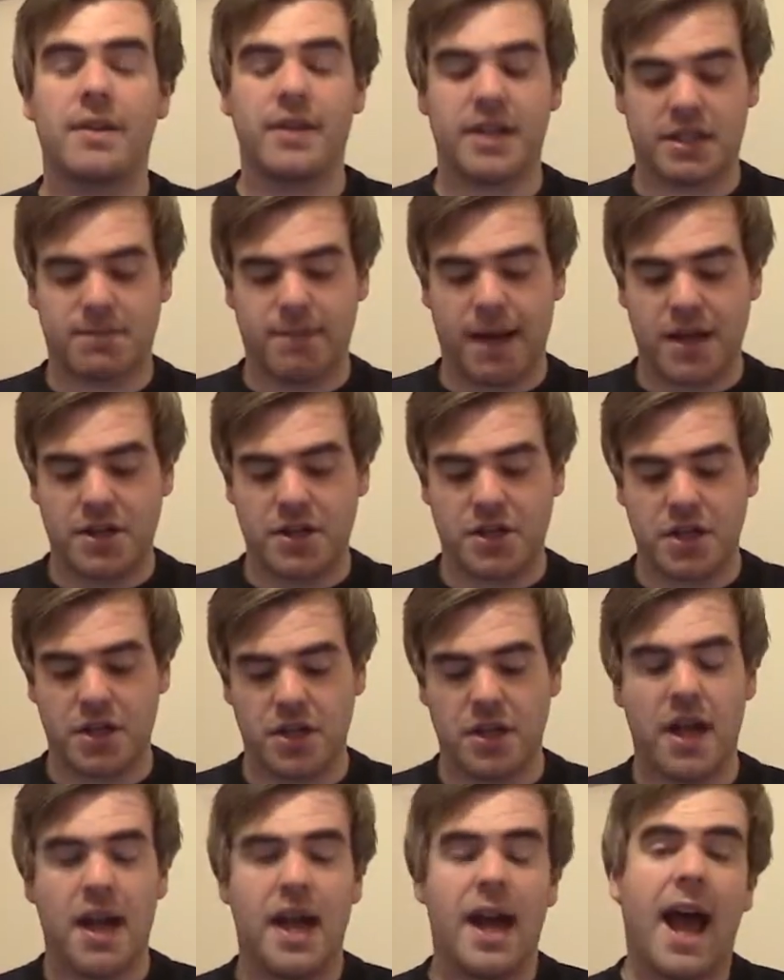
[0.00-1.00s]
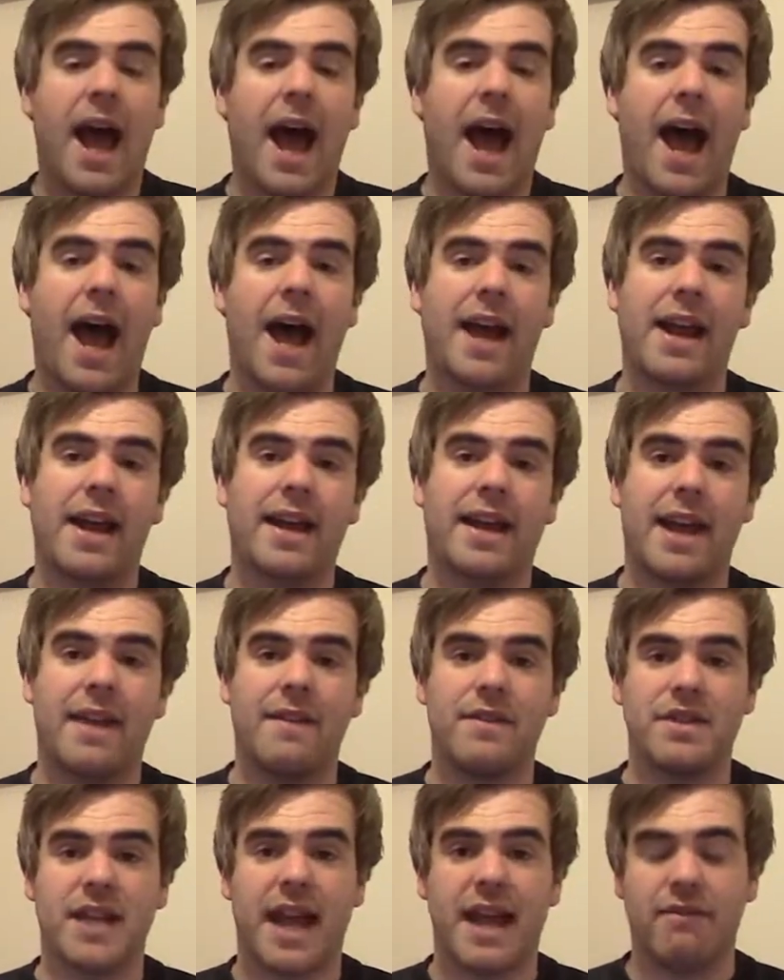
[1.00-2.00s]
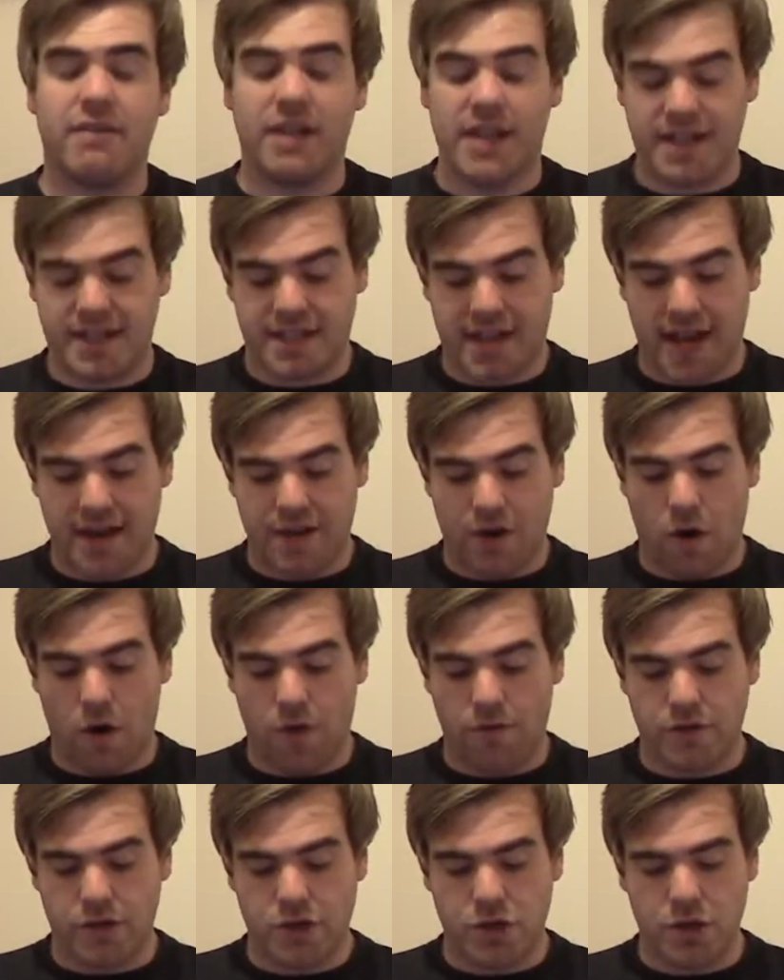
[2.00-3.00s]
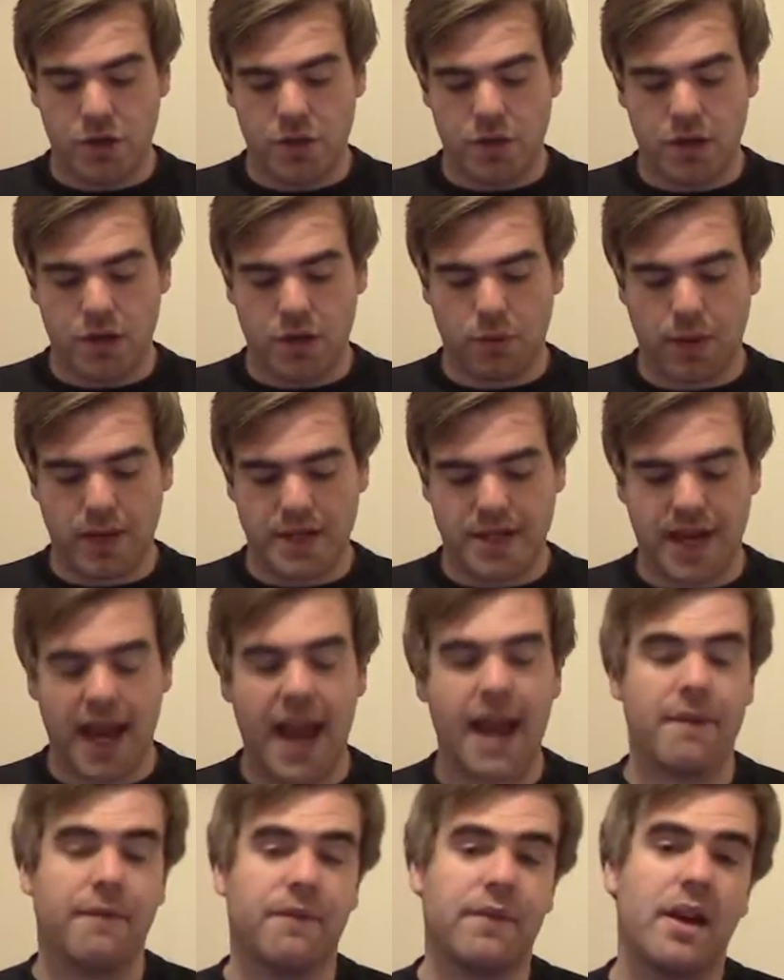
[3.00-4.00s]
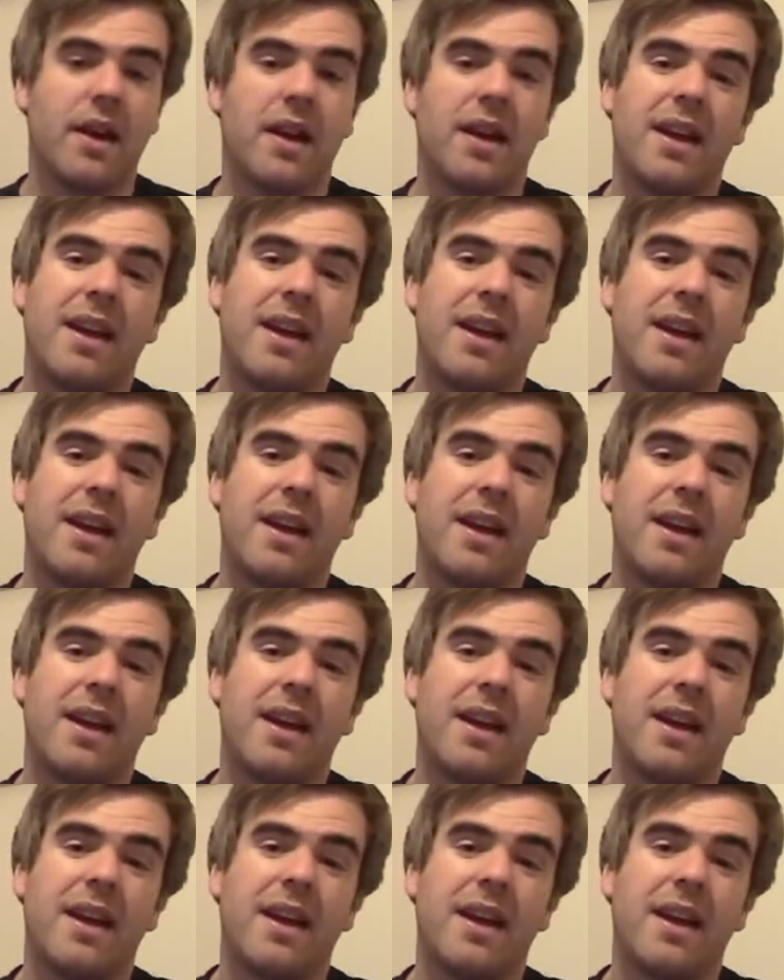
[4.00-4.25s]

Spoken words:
expansion, and that gave us a release date of June 28th.